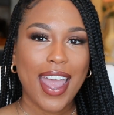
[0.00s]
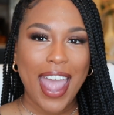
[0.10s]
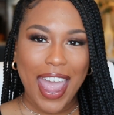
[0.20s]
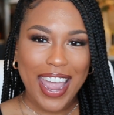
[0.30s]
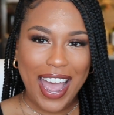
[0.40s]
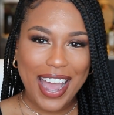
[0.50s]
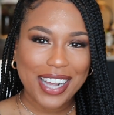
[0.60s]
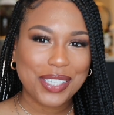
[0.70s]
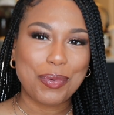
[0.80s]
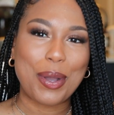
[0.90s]
Hey
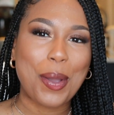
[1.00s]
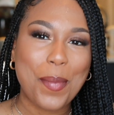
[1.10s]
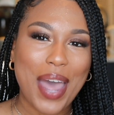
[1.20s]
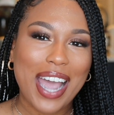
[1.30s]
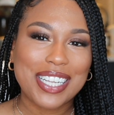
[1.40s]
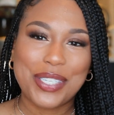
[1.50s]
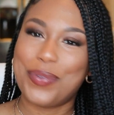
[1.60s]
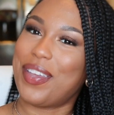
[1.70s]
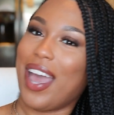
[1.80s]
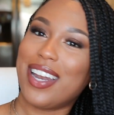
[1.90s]
guys, welcome back
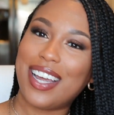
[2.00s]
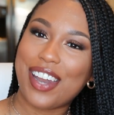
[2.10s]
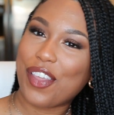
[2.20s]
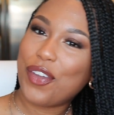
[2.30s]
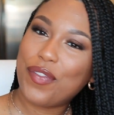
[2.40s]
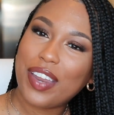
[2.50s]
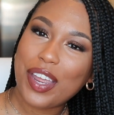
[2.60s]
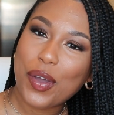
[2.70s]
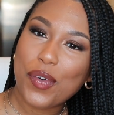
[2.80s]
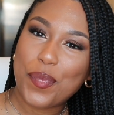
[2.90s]
to yet another
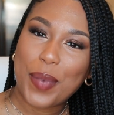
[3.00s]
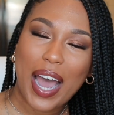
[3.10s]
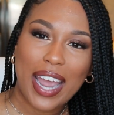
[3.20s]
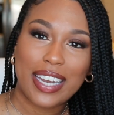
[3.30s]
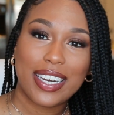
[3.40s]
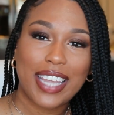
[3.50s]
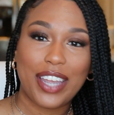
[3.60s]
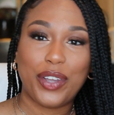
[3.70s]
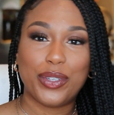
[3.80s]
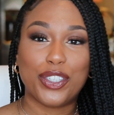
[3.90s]
video of mine.
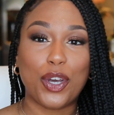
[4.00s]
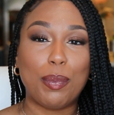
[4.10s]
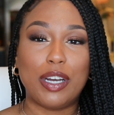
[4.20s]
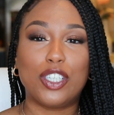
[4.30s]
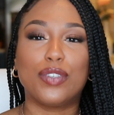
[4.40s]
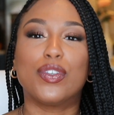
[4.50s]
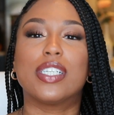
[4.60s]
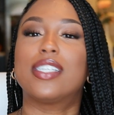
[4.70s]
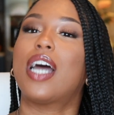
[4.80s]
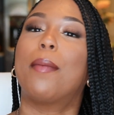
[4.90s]
Thank you so much for
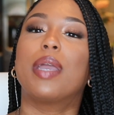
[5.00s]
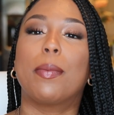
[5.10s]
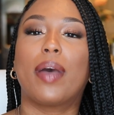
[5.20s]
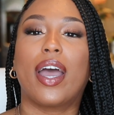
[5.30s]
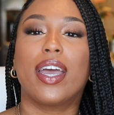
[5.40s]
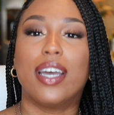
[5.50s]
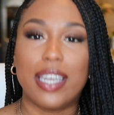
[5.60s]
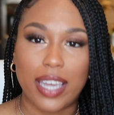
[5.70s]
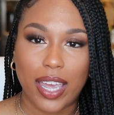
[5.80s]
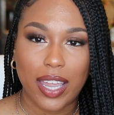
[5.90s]
stopping by
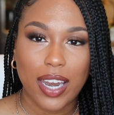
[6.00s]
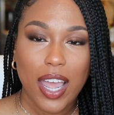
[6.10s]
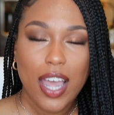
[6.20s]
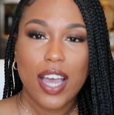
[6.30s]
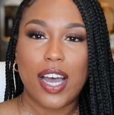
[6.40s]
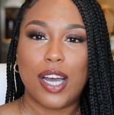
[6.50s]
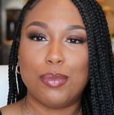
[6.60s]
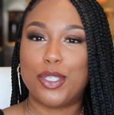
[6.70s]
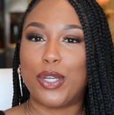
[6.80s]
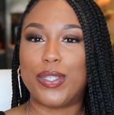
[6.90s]
again.
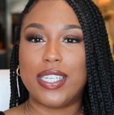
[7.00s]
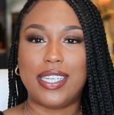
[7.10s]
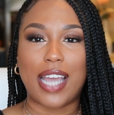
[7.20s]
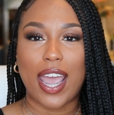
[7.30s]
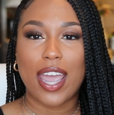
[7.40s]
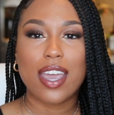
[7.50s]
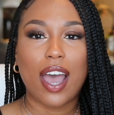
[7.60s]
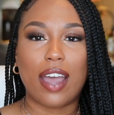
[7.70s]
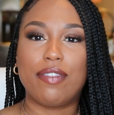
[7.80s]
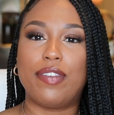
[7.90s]
So today
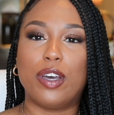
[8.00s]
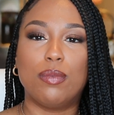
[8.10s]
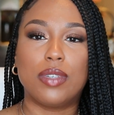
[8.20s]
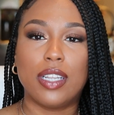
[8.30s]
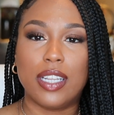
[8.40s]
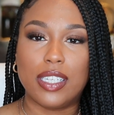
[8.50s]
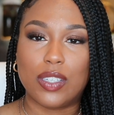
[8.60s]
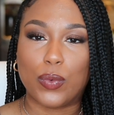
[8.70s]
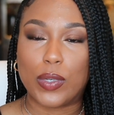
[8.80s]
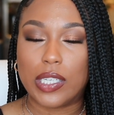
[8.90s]
I filmed
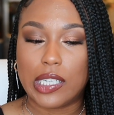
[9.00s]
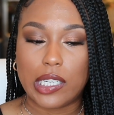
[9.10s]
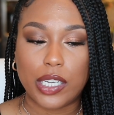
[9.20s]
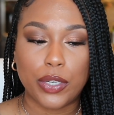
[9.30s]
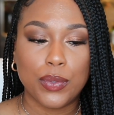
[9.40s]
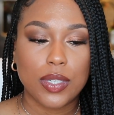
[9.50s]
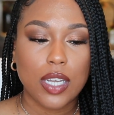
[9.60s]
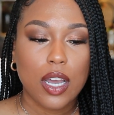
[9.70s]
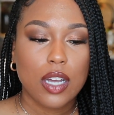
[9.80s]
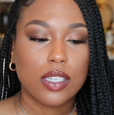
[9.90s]
this really cute,
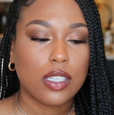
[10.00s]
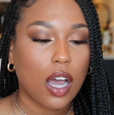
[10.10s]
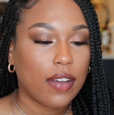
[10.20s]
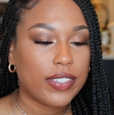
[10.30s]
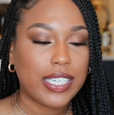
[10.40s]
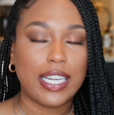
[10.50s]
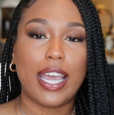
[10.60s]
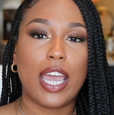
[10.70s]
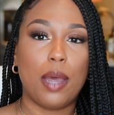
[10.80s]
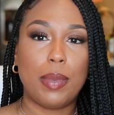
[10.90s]
soft
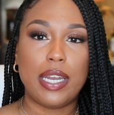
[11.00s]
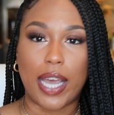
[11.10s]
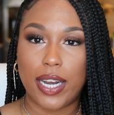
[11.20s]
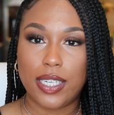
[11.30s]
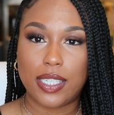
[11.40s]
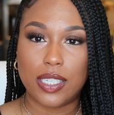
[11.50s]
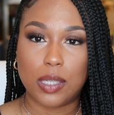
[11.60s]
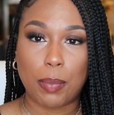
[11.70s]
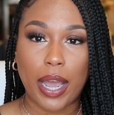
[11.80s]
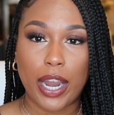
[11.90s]
glam 90s
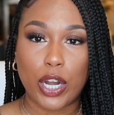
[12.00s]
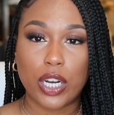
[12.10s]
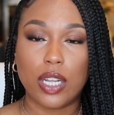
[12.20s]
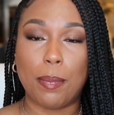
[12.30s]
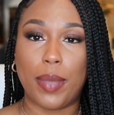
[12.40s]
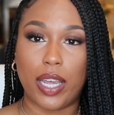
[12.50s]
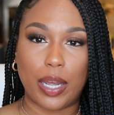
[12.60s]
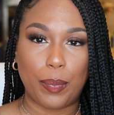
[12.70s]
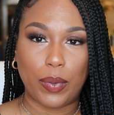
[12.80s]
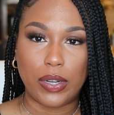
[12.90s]
inspired
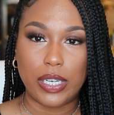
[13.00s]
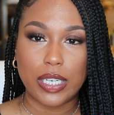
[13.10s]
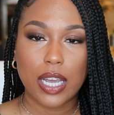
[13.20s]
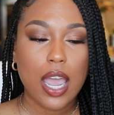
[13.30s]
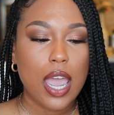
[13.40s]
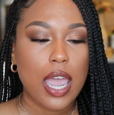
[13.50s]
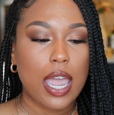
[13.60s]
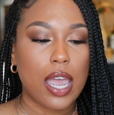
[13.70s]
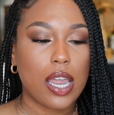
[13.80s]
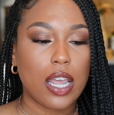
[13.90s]
makeup look.
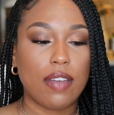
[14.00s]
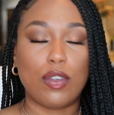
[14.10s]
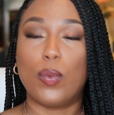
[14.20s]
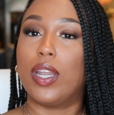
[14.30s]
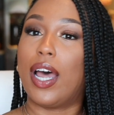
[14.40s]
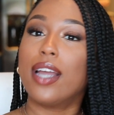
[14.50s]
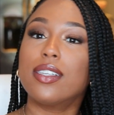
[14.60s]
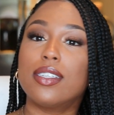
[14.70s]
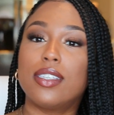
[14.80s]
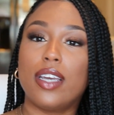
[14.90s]
And if you would
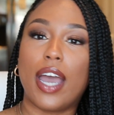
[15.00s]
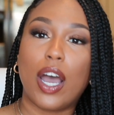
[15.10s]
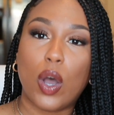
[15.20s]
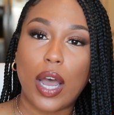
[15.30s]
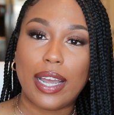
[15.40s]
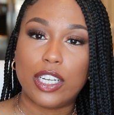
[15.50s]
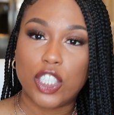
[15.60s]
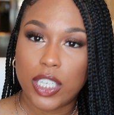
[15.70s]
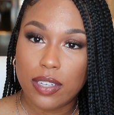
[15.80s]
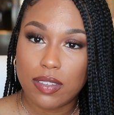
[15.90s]
like to see how I
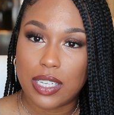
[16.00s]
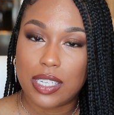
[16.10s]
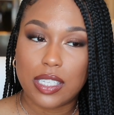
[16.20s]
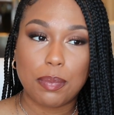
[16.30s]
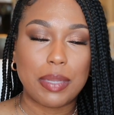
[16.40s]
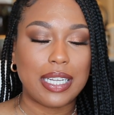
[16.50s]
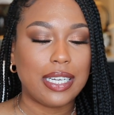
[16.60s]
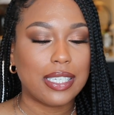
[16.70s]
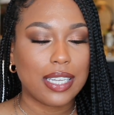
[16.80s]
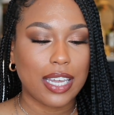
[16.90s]
achieved this,
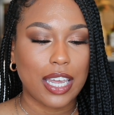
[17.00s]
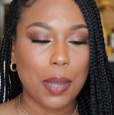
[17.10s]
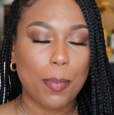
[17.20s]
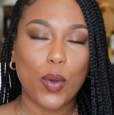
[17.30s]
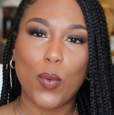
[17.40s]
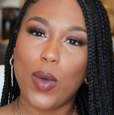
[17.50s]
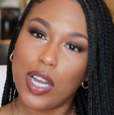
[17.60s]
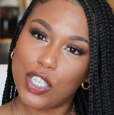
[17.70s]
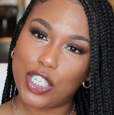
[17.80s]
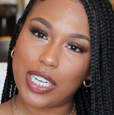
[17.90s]
please keep
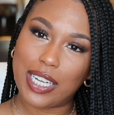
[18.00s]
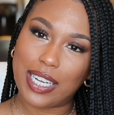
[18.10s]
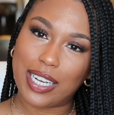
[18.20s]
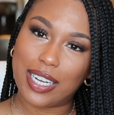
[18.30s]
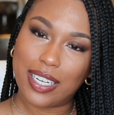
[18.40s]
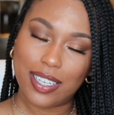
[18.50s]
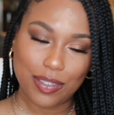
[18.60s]
watching.